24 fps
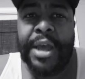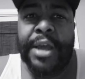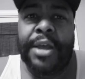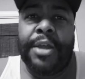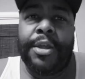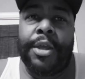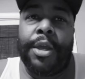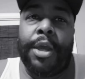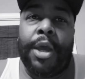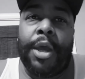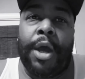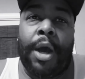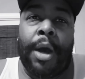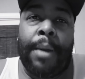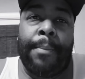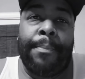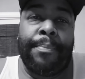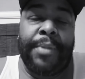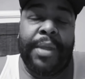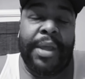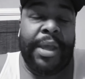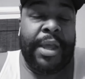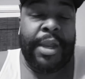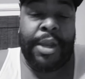and
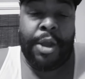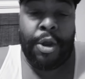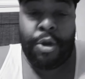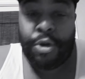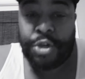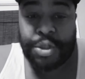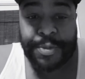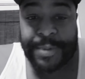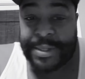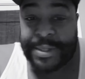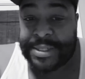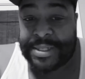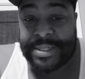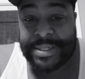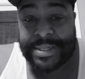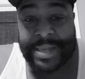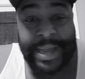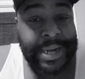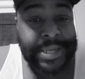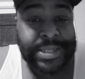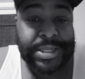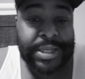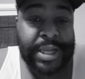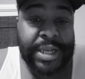Errol Spence is not a
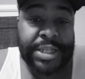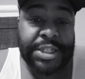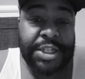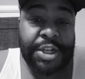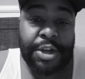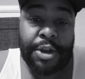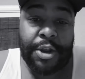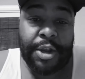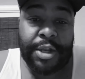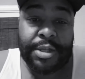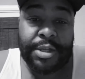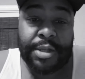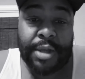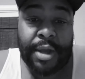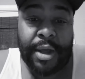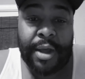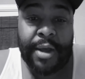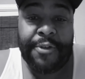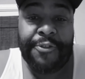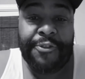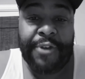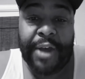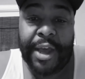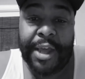stationary
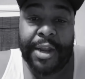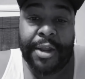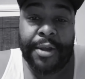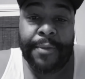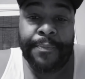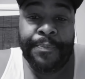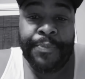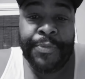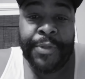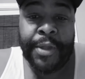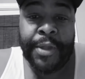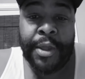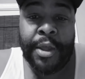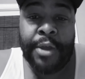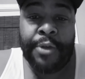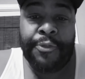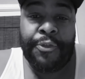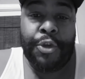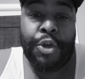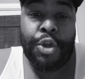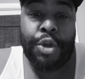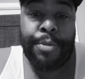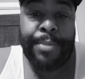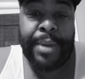fighter for you
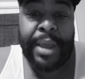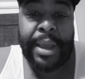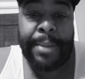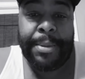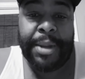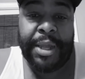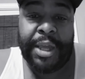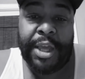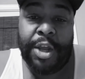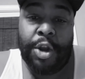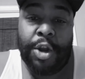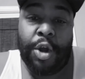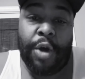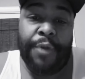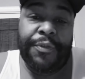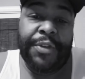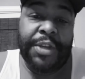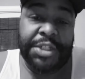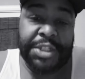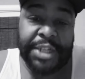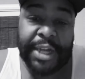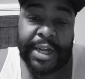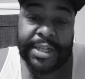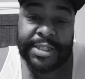to be able to get off your
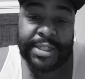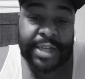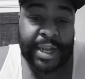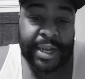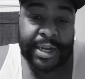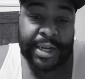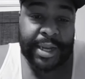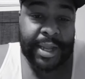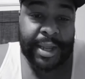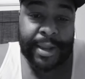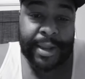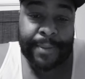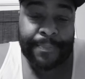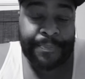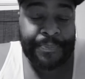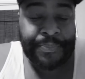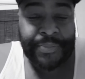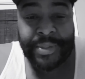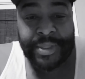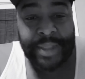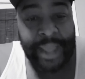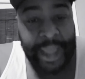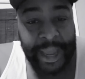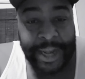shots like that.
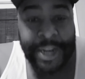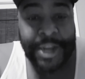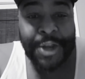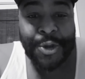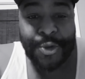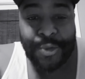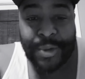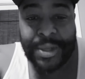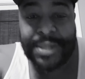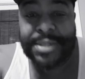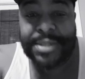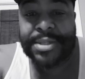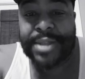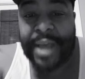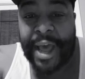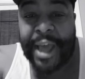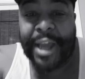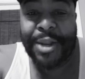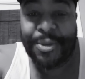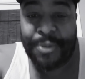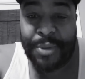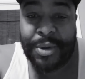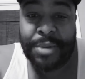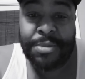Danny knew exactly
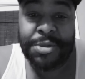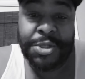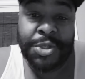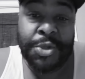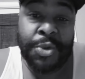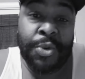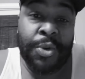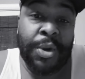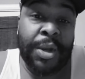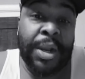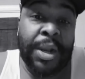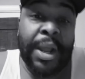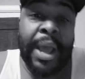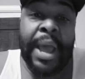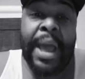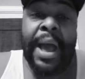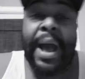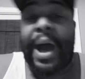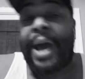what he was doing. I